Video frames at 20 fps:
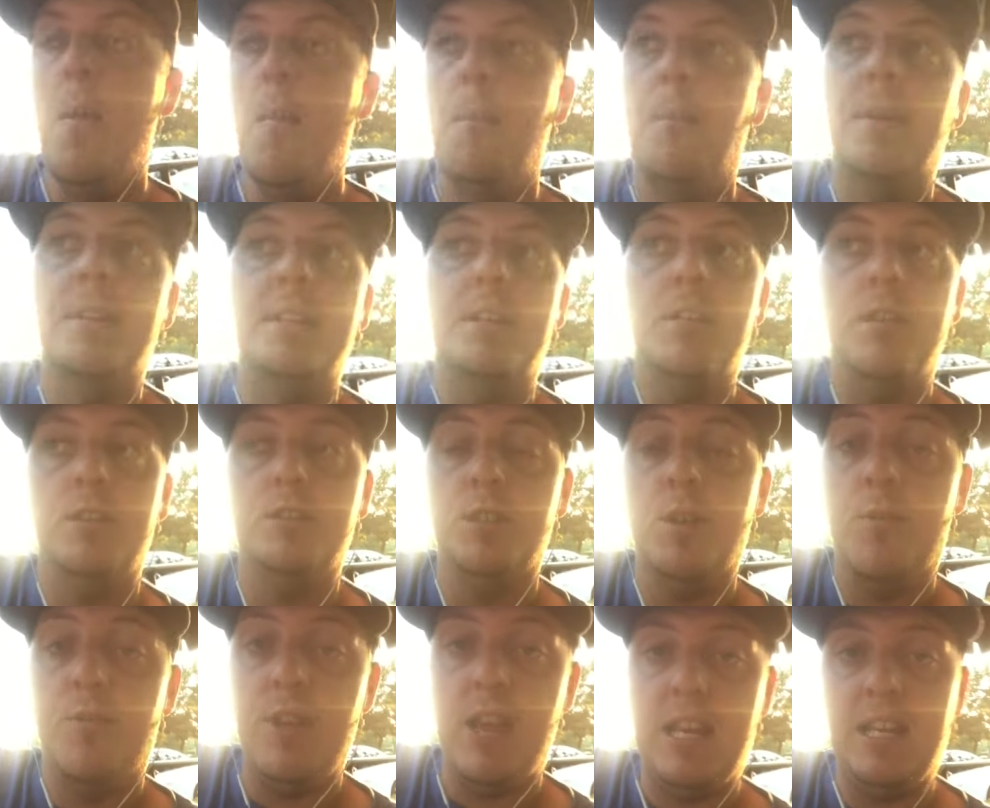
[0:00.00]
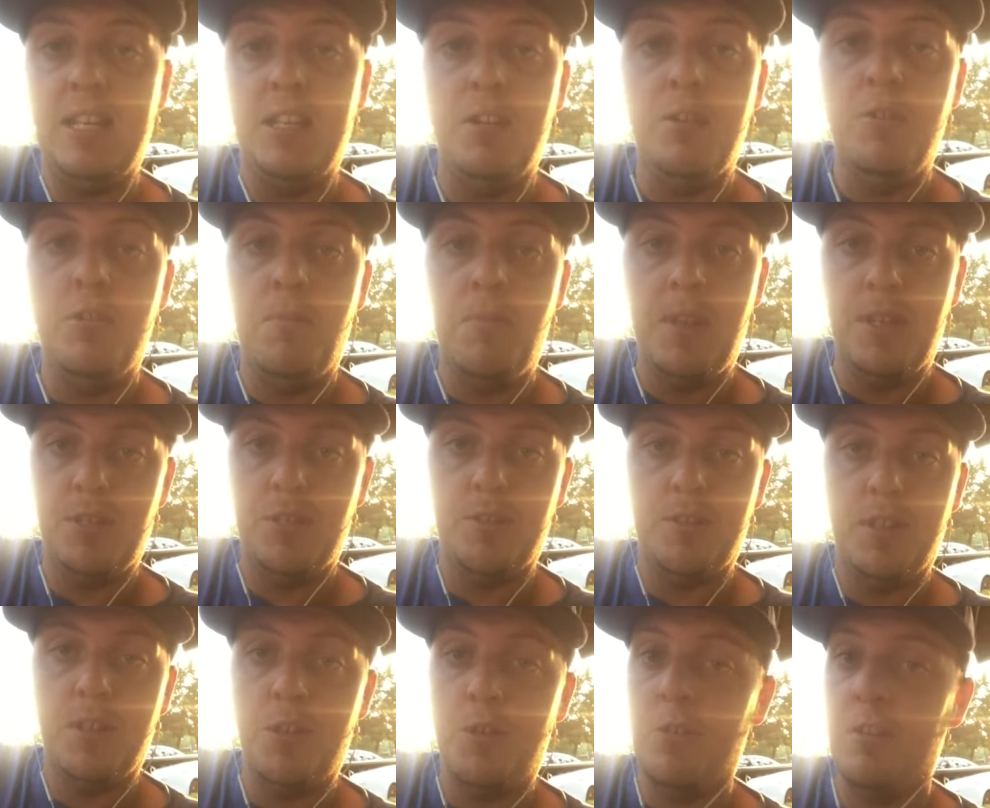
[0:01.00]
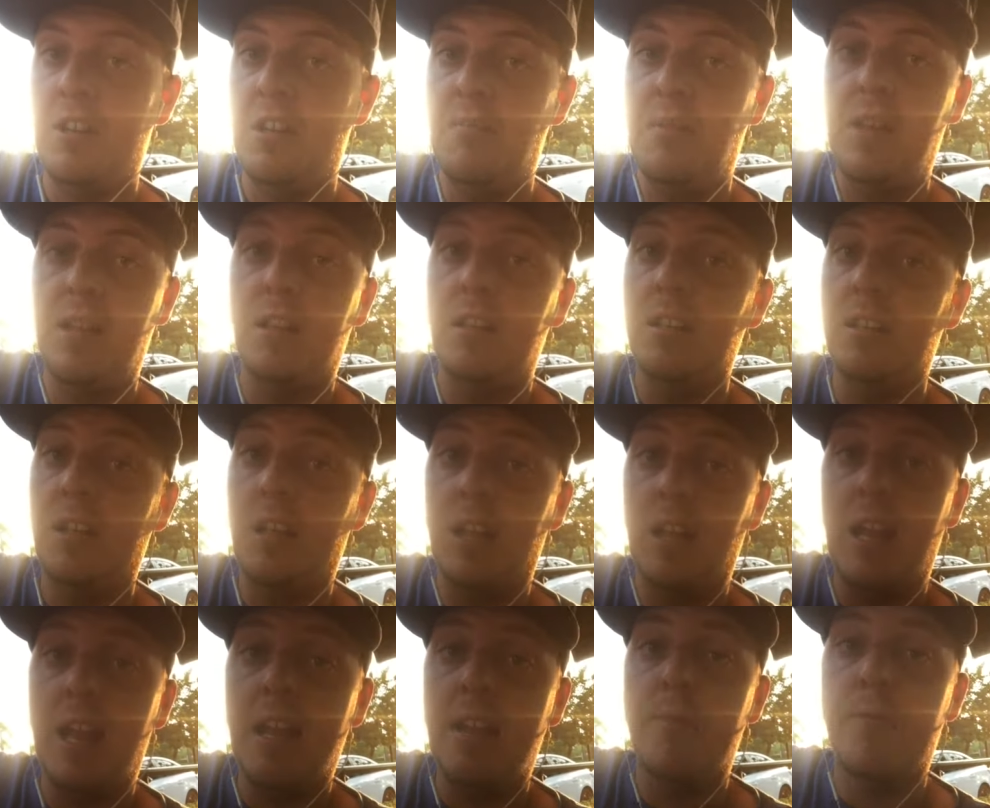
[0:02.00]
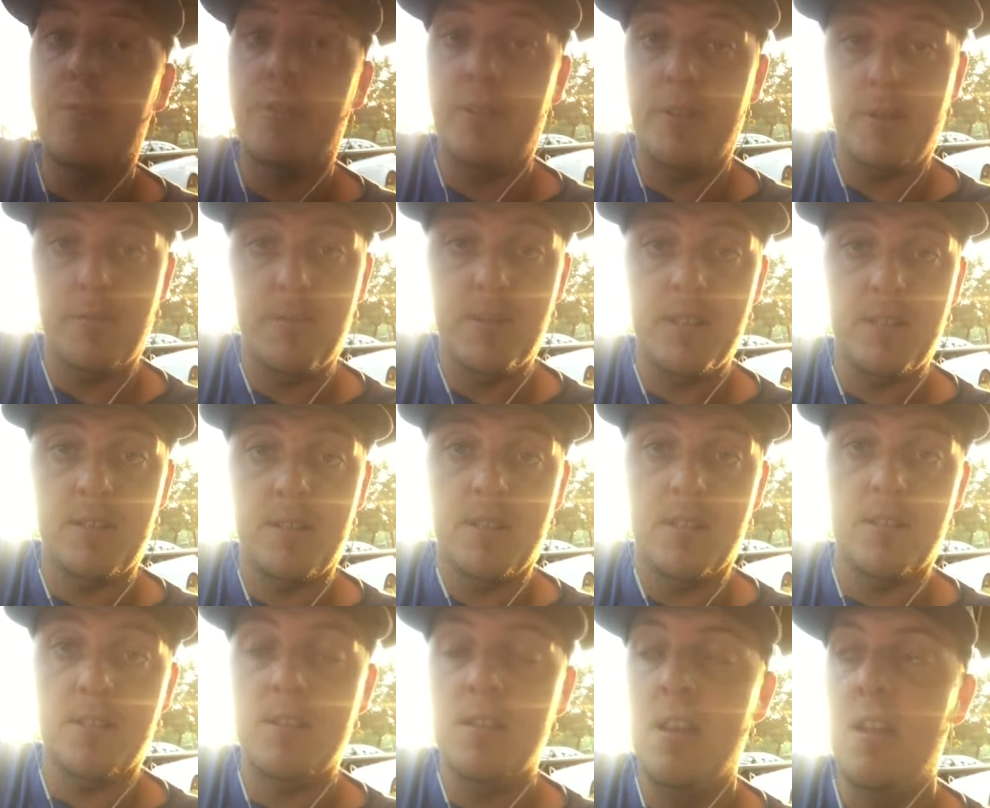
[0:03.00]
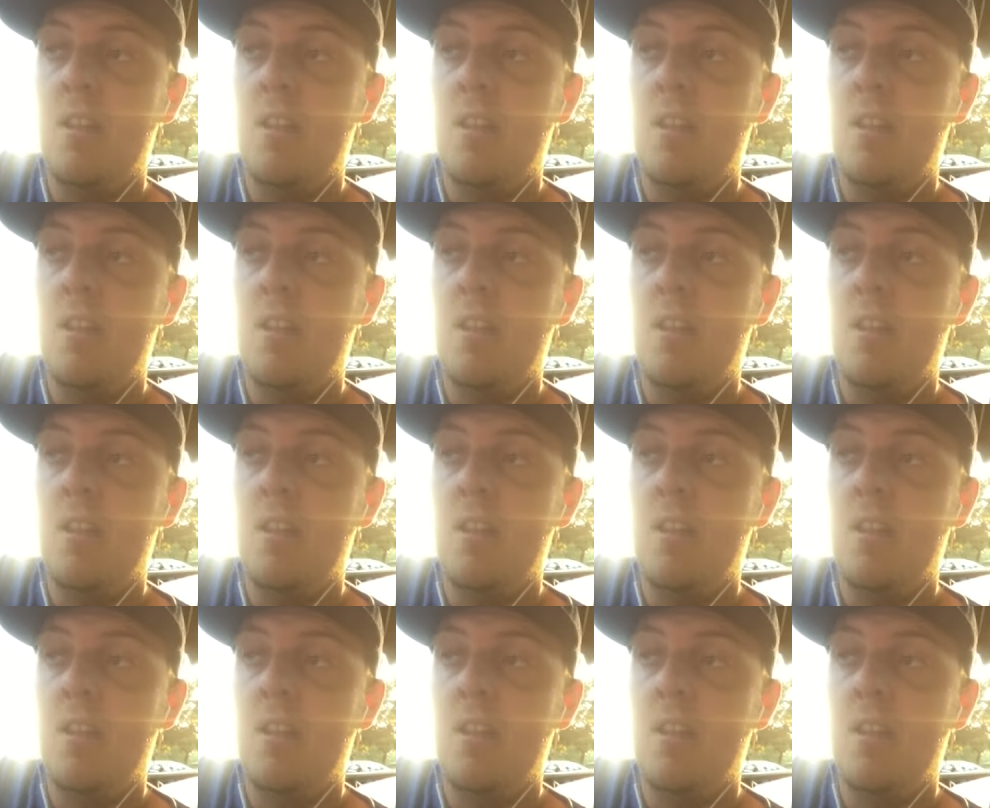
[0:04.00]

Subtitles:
But they're also vetting you to make sure that you're going to be a good client for their business.